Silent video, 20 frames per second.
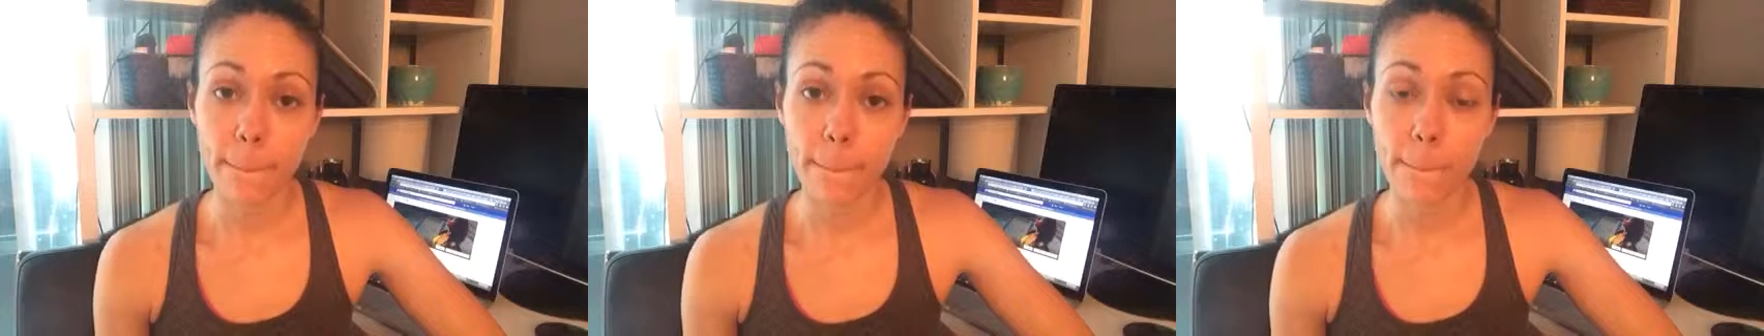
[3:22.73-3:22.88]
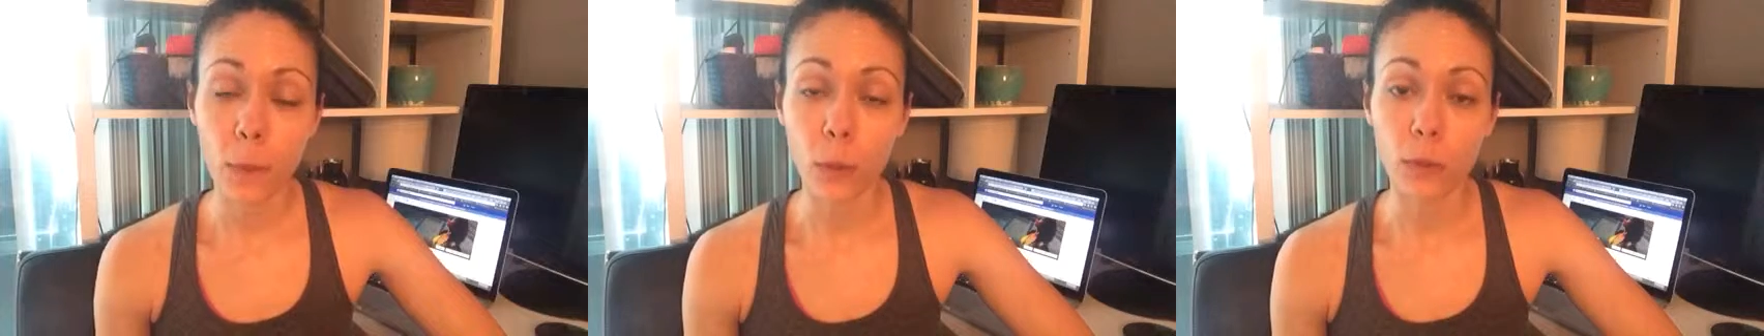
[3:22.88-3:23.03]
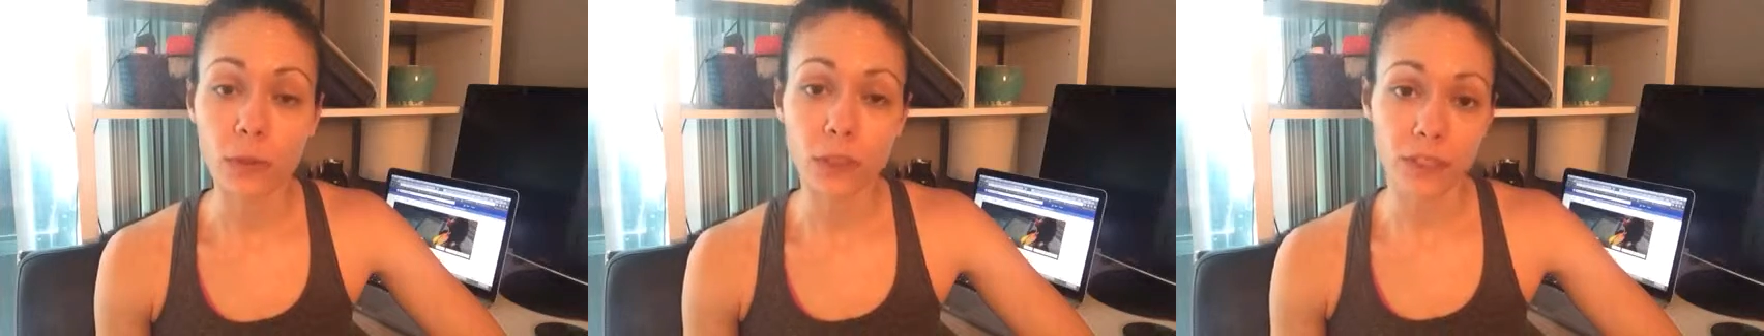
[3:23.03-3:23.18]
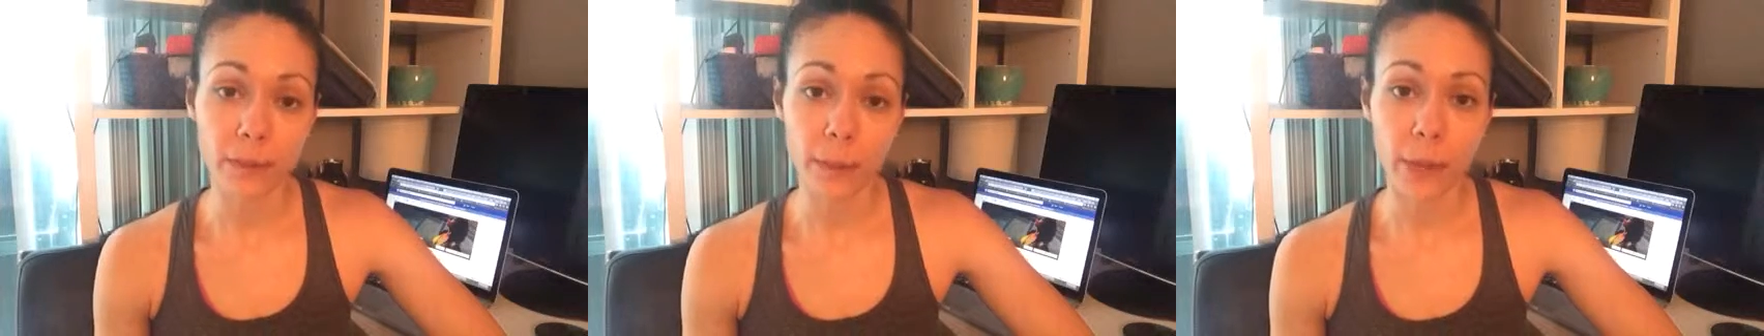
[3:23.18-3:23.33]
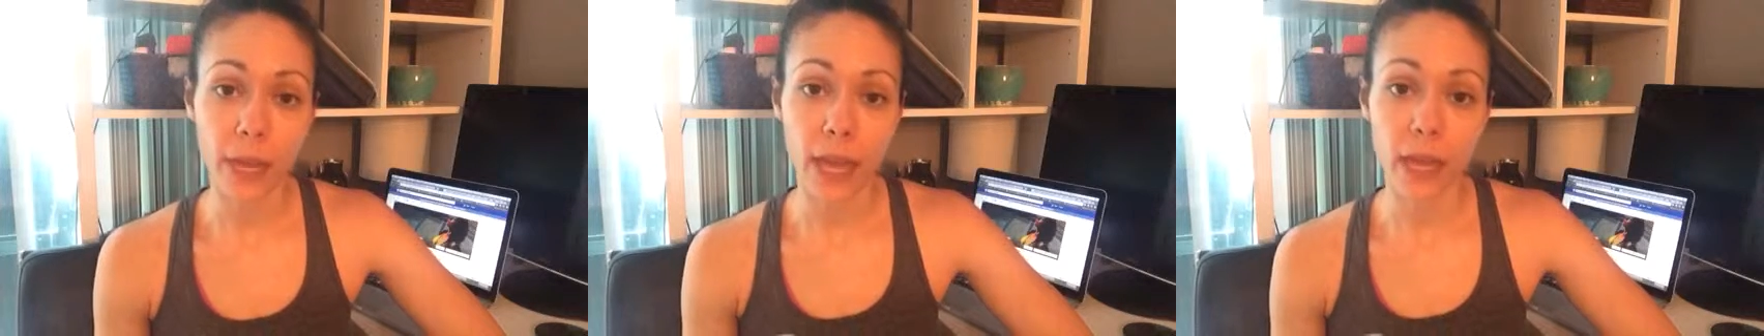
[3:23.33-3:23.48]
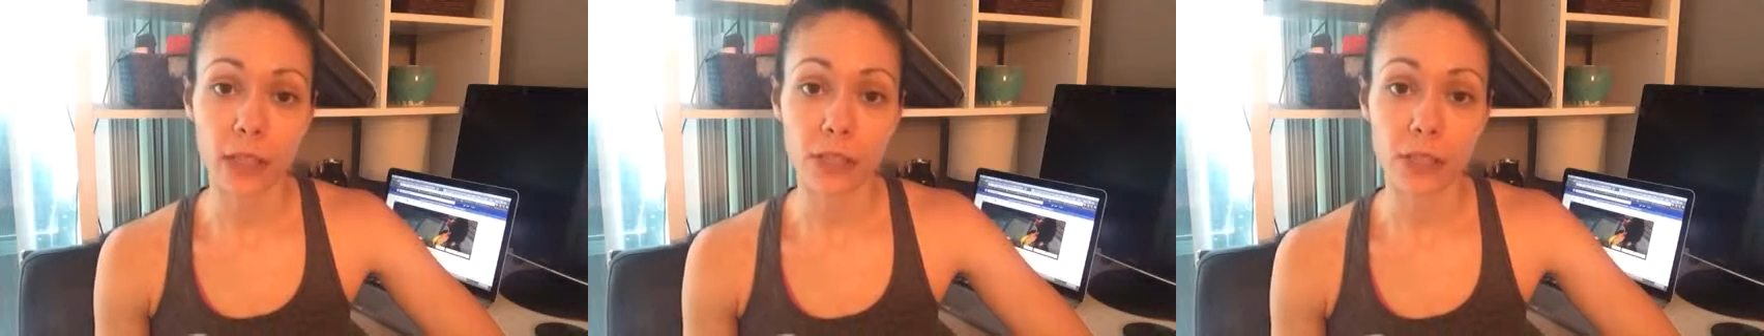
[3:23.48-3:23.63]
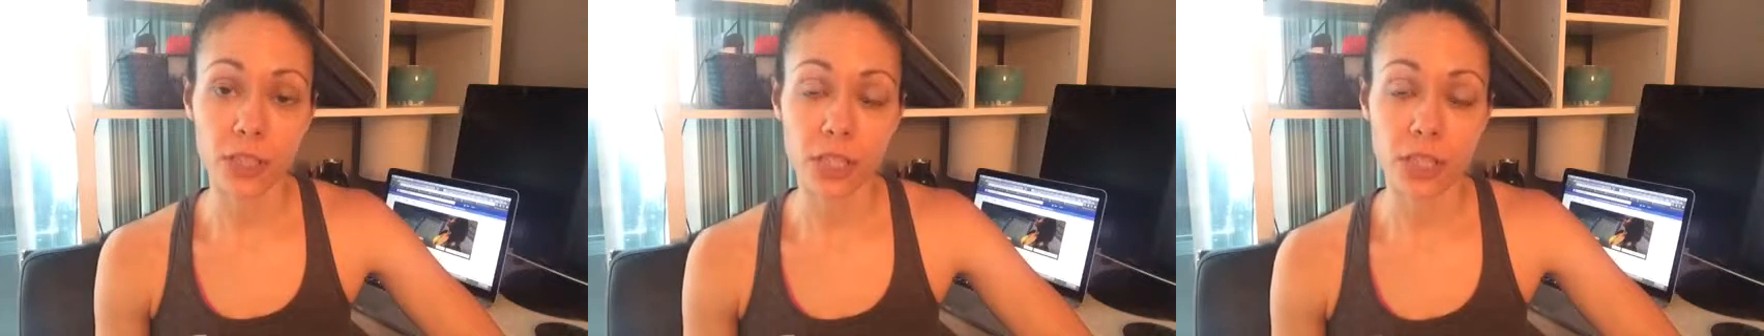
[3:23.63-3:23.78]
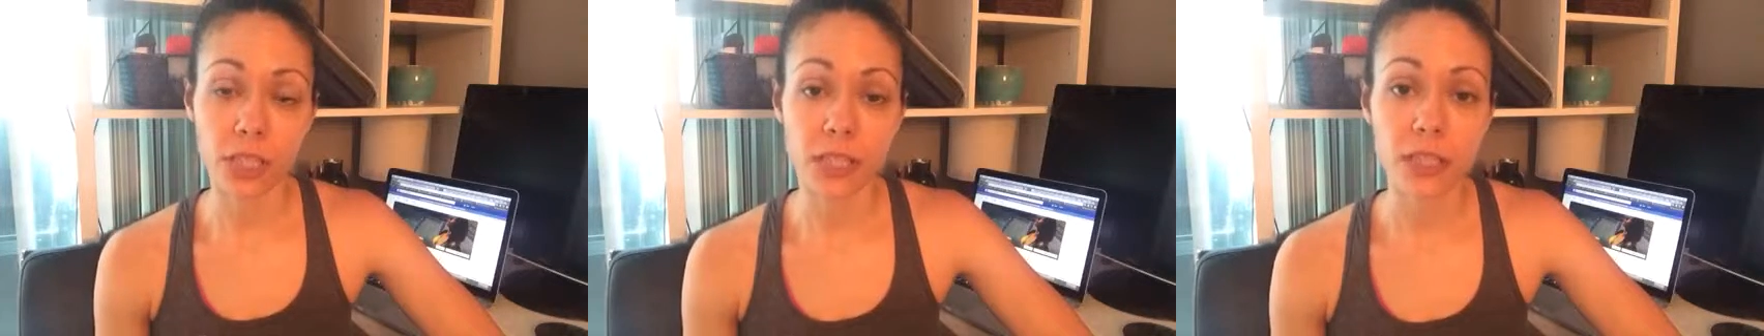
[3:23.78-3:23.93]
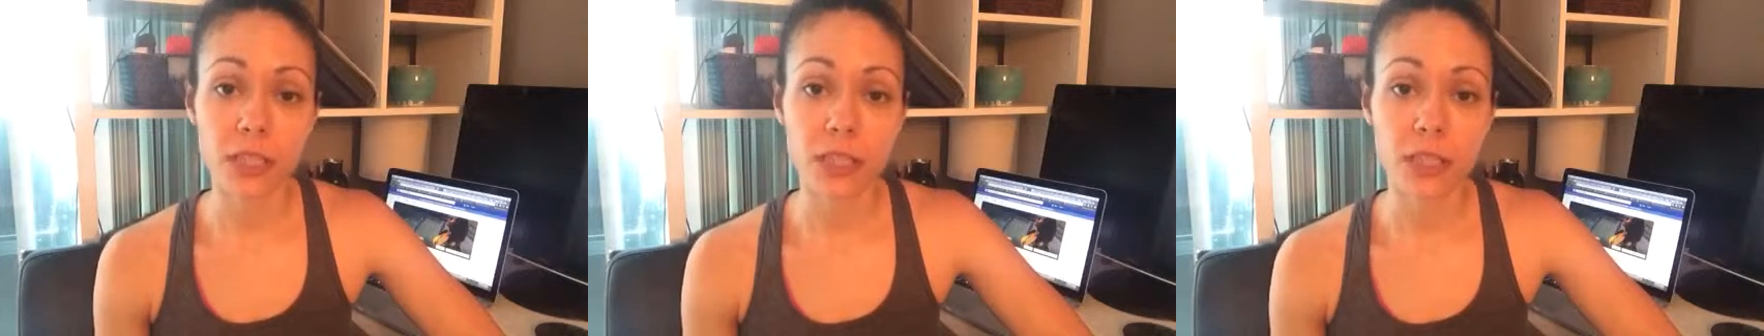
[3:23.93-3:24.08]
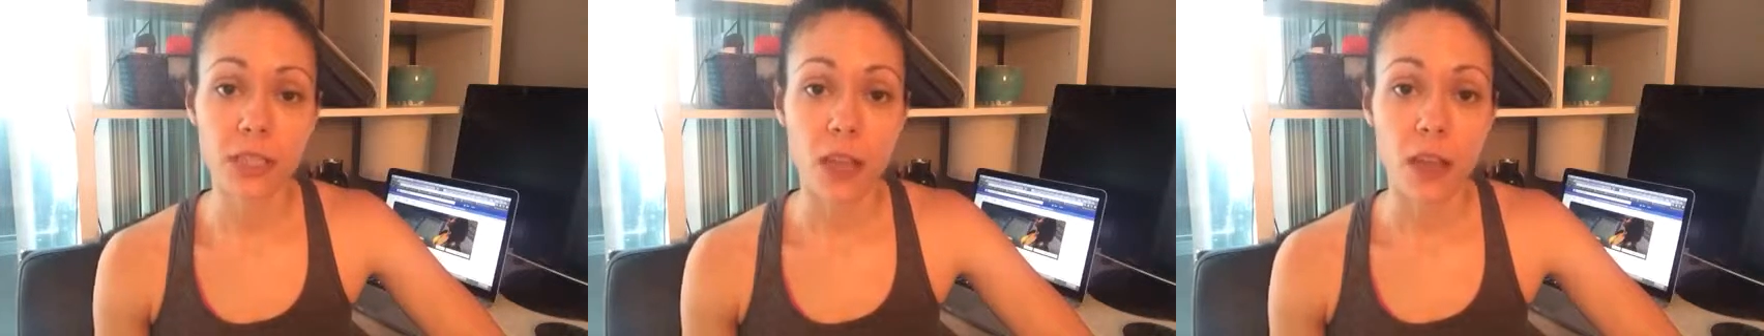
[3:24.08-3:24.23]
most of my
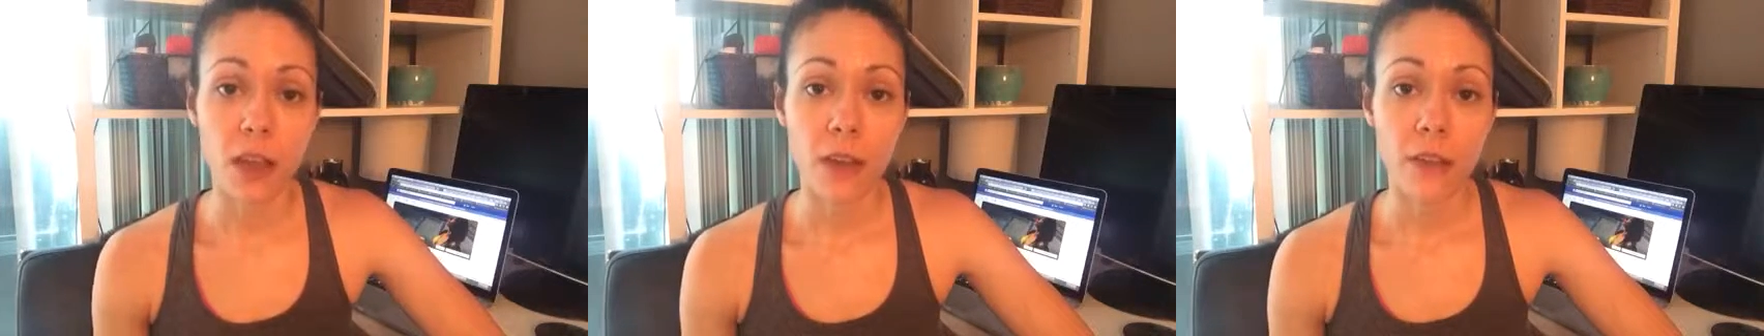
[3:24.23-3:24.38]
energies